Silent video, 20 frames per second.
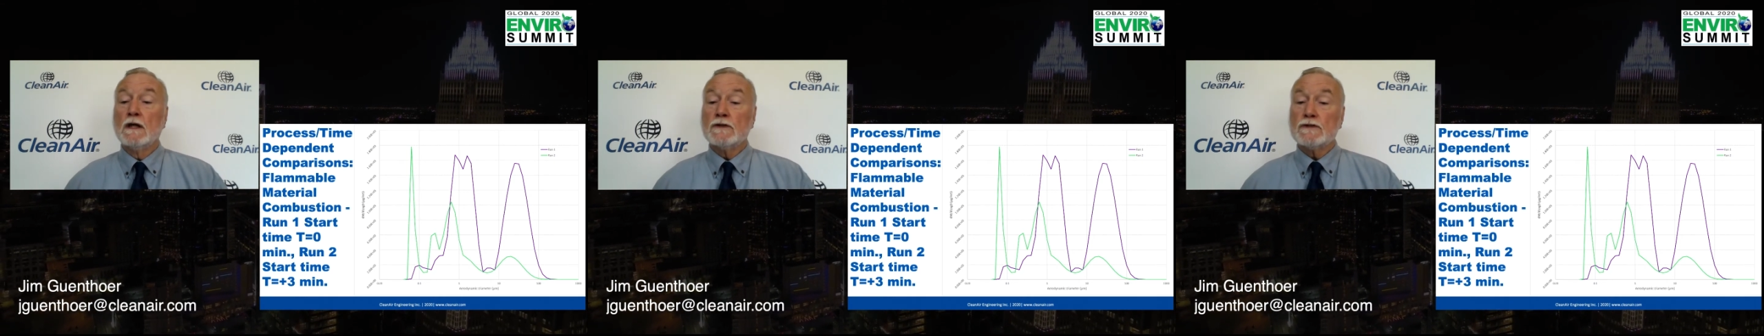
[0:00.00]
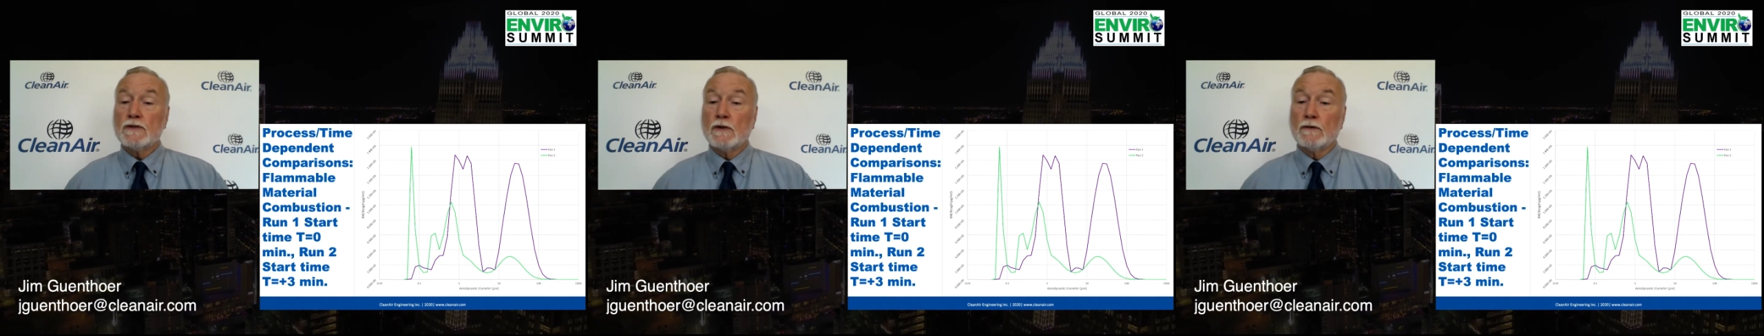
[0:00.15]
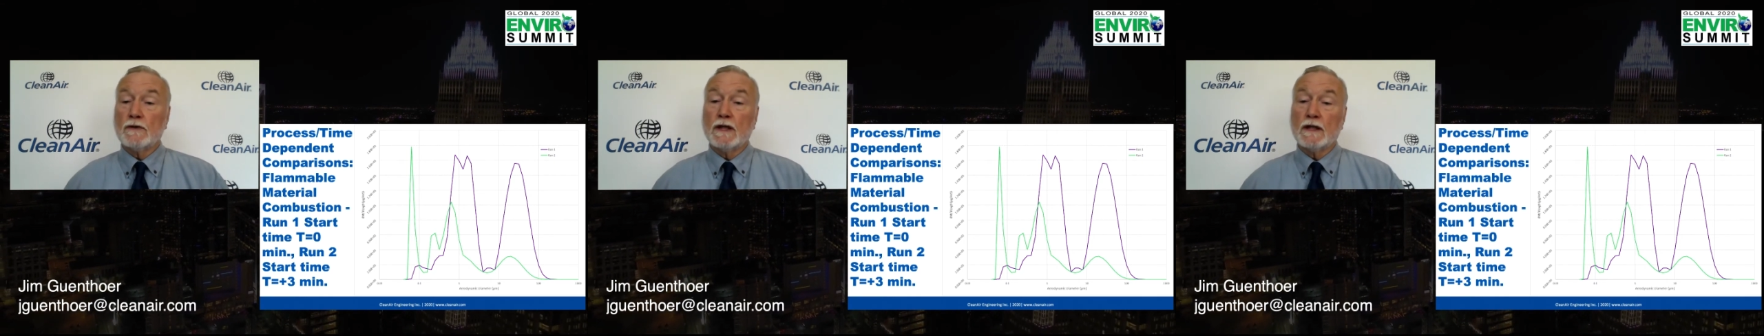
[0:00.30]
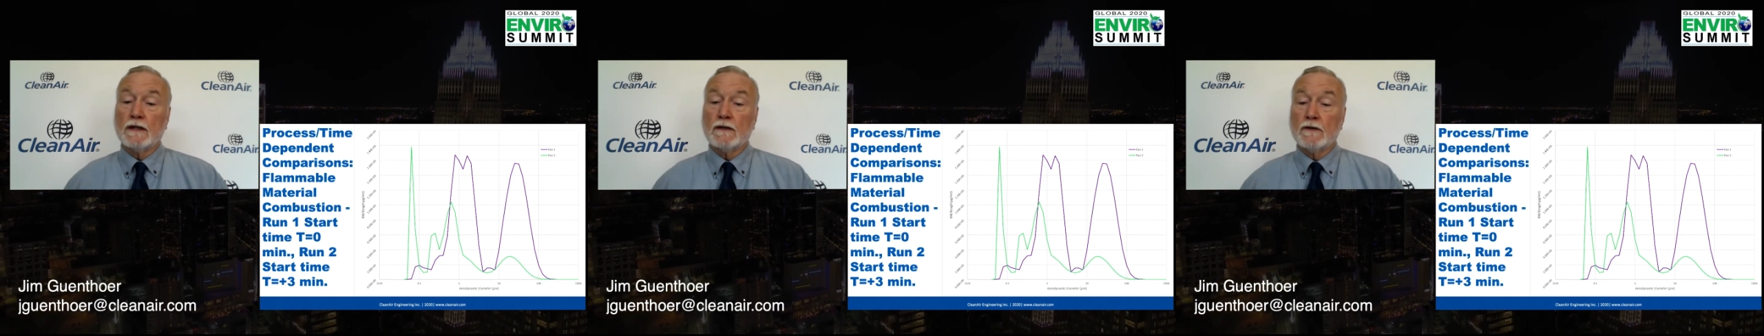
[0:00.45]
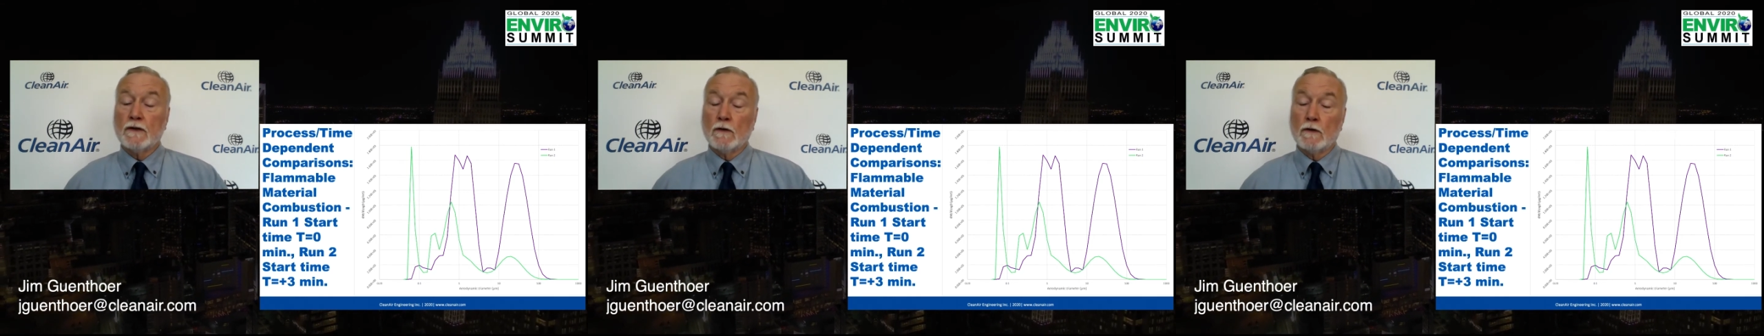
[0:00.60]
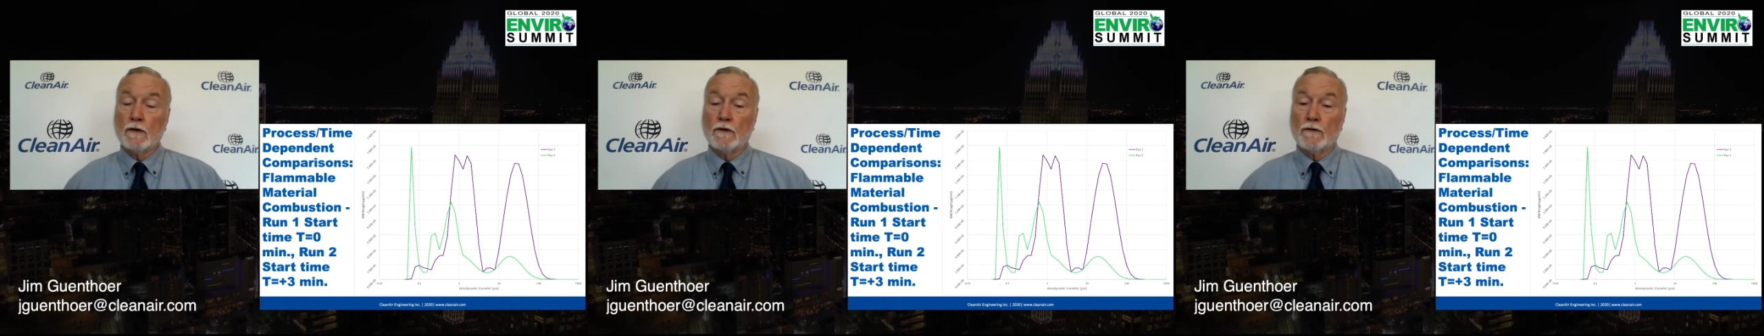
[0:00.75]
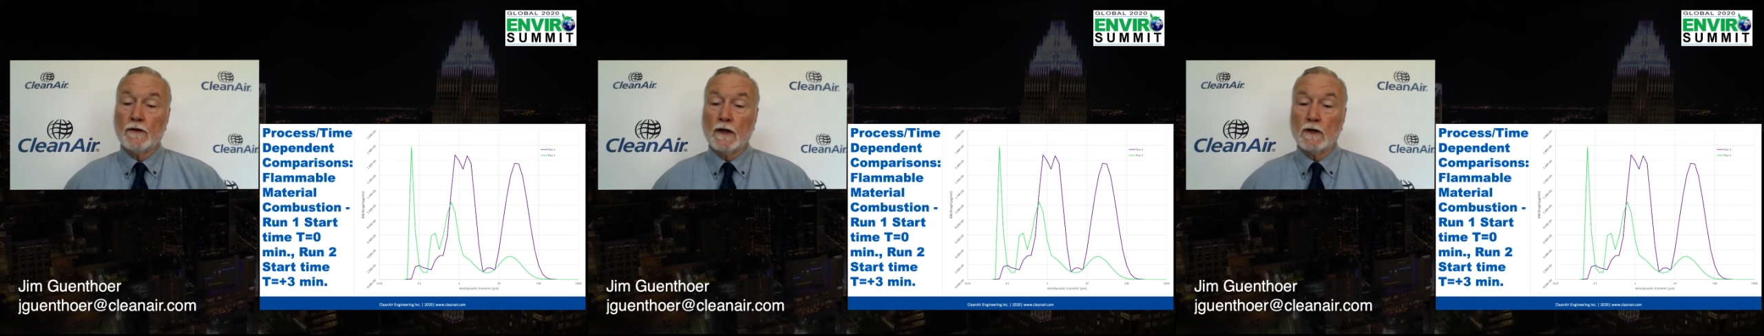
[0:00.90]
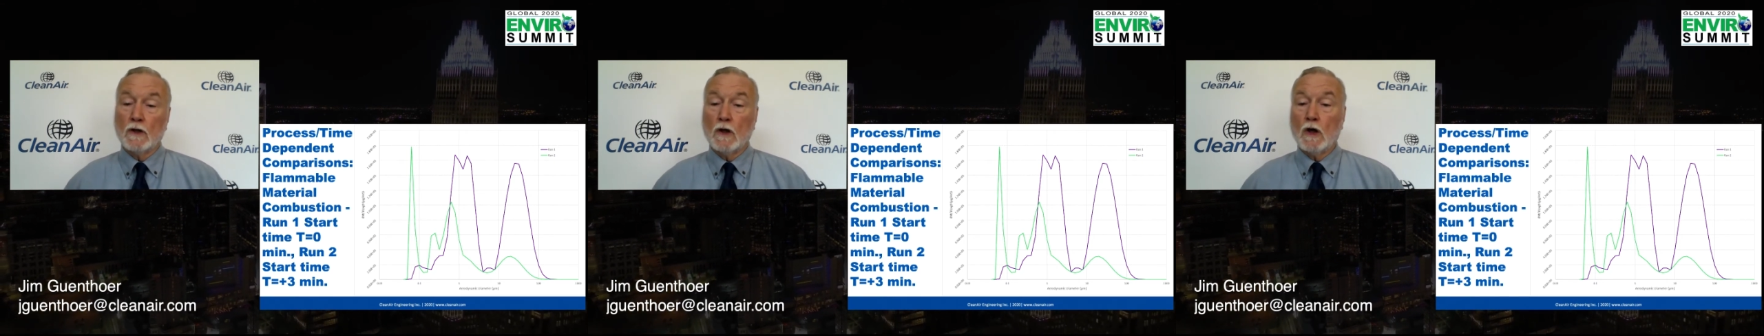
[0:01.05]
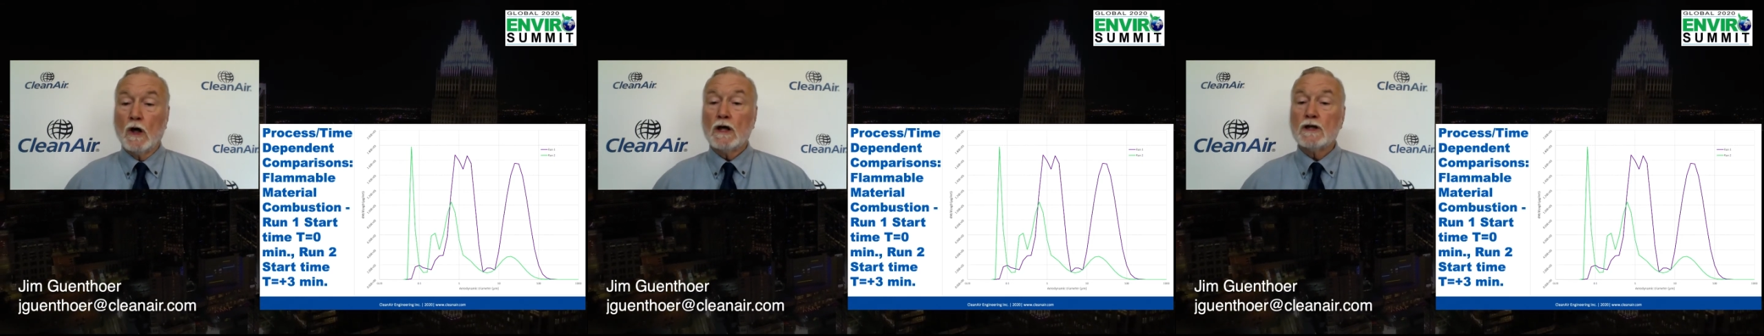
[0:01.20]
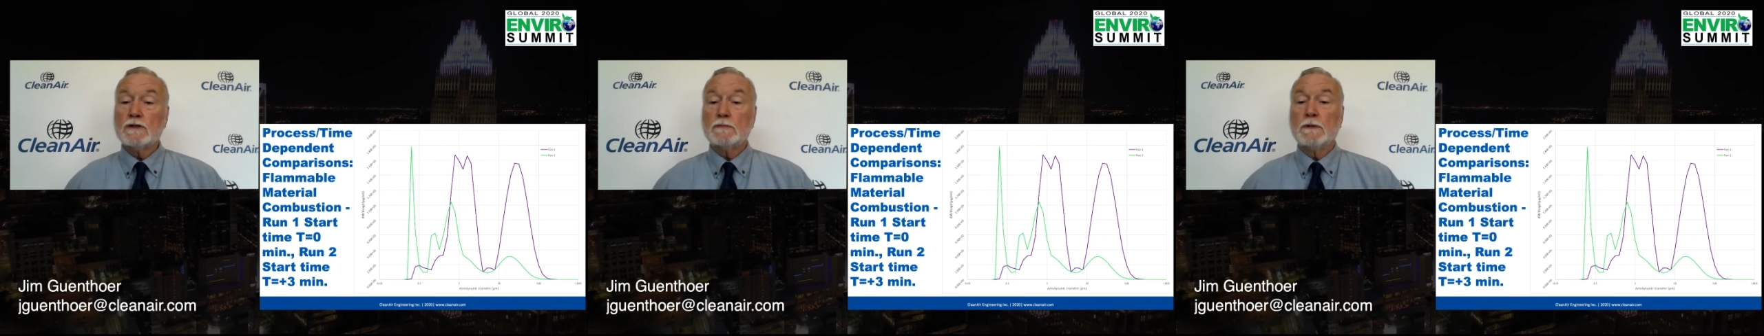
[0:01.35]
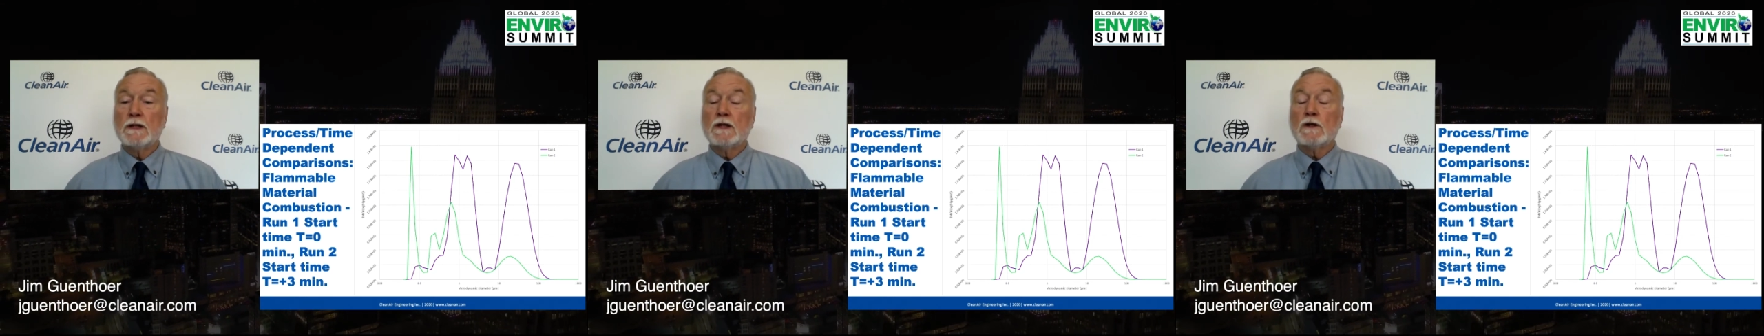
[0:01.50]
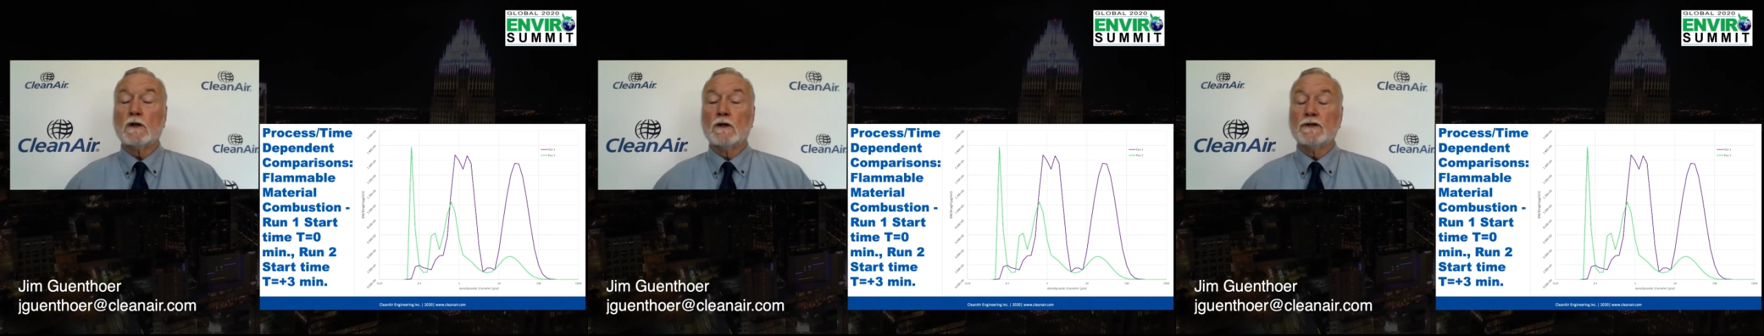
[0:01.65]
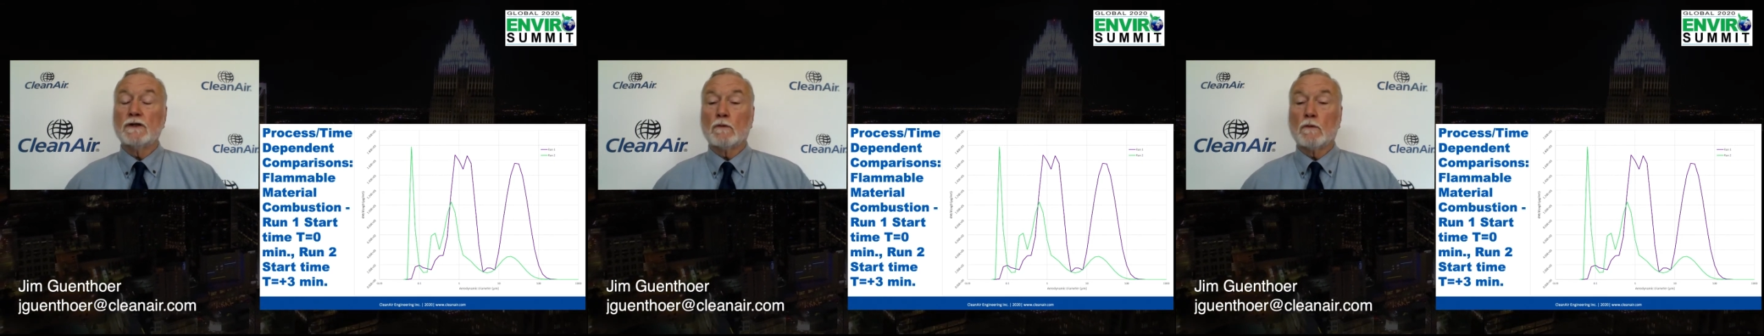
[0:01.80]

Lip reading: So the large peak on